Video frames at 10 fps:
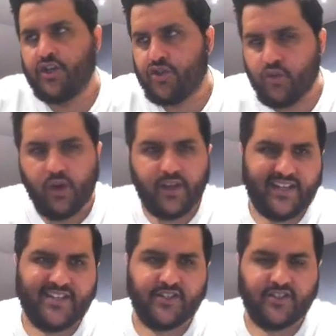Do I
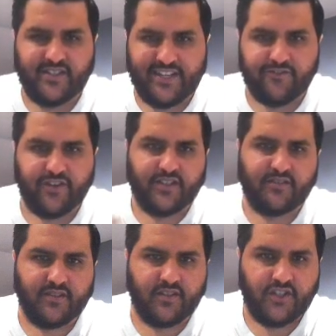need a
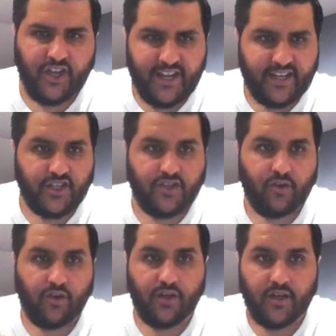serious change
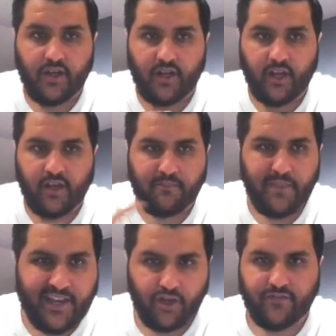or like a
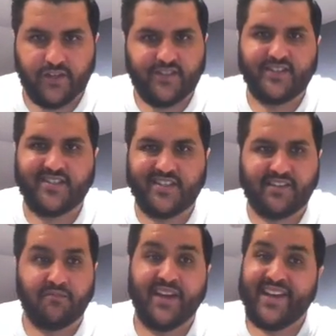makeover to this
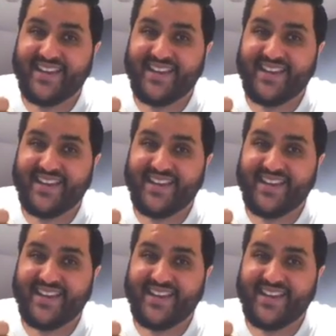team?